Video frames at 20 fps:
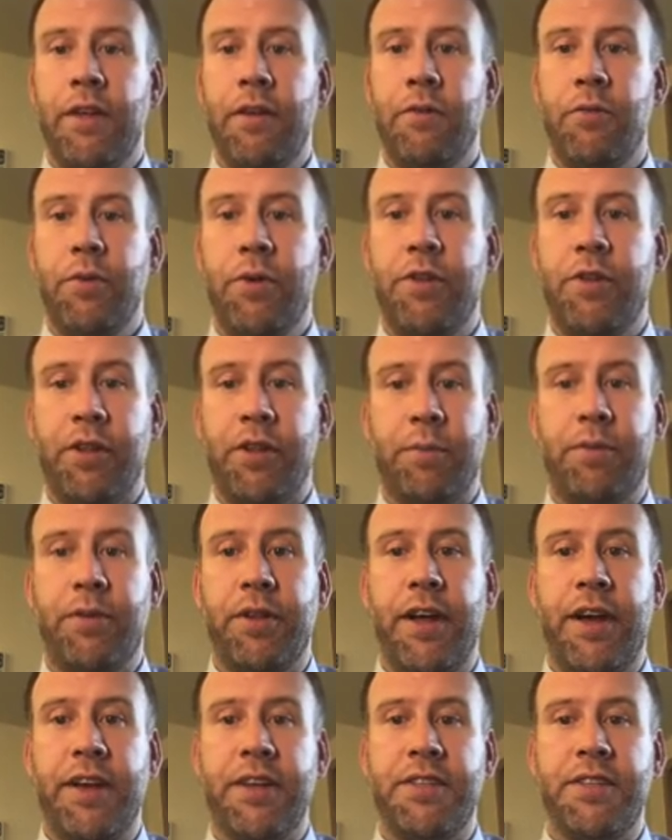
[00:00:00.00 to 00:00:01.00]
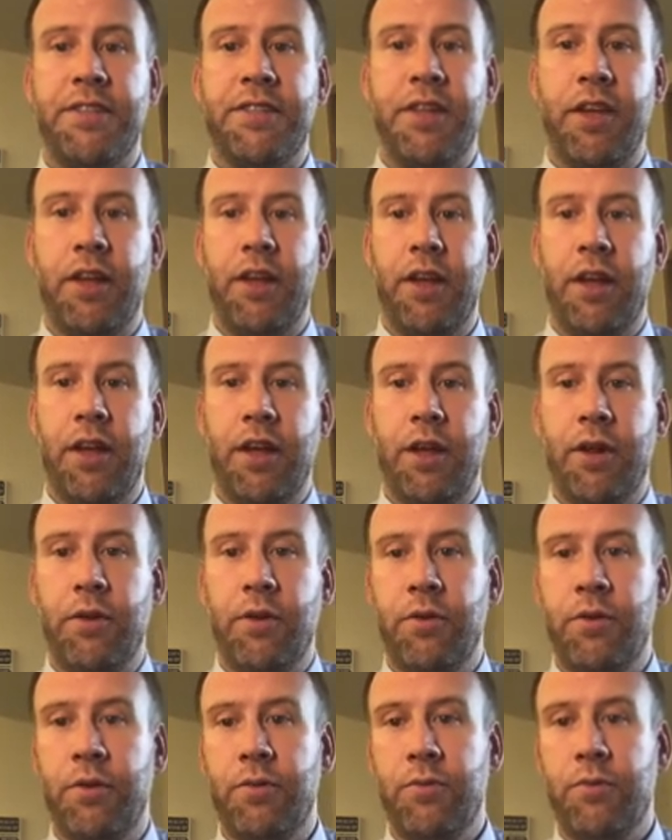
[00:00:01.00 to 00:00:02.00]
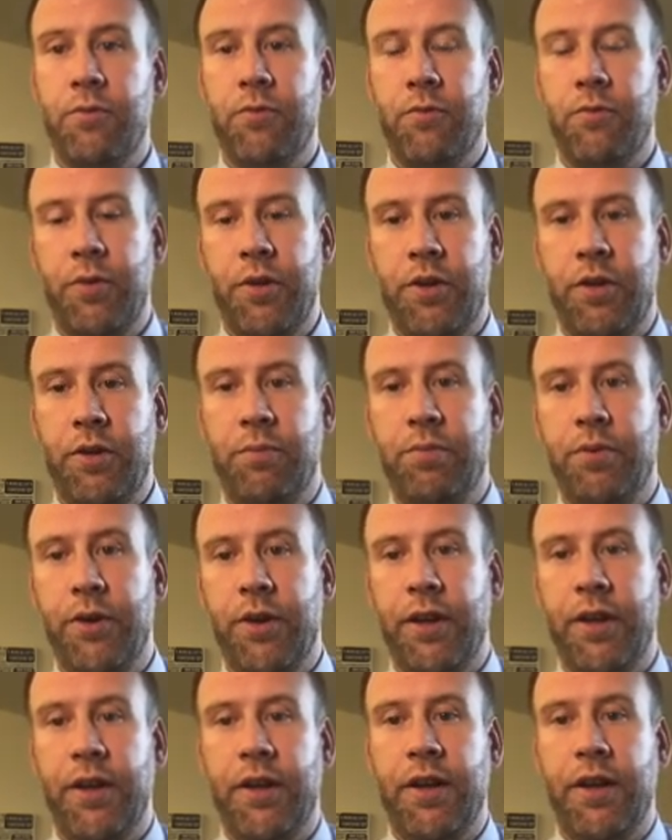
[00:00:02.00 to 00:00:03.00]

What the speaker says: We click the plus and we could put,